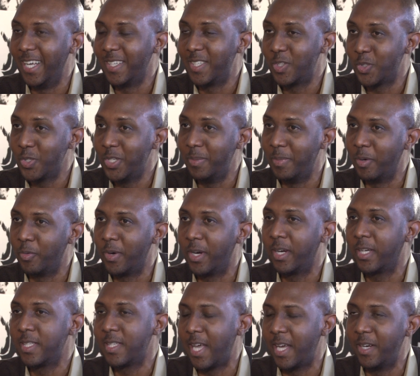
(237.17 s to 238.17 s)
stream, and
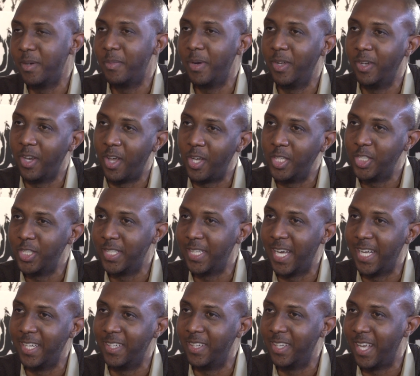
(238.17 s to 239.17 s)
we're excited about launching
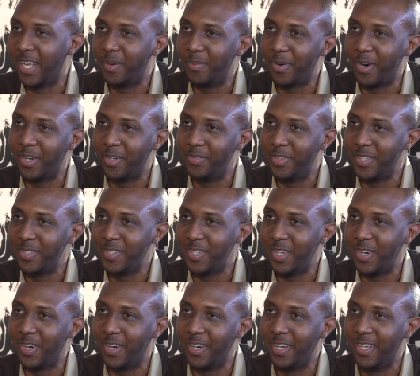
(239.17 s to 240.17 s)
that in the latter part of this
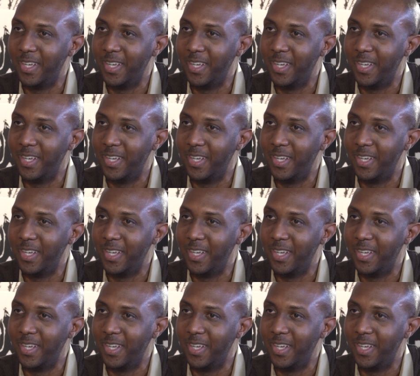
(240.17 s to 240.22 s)
year.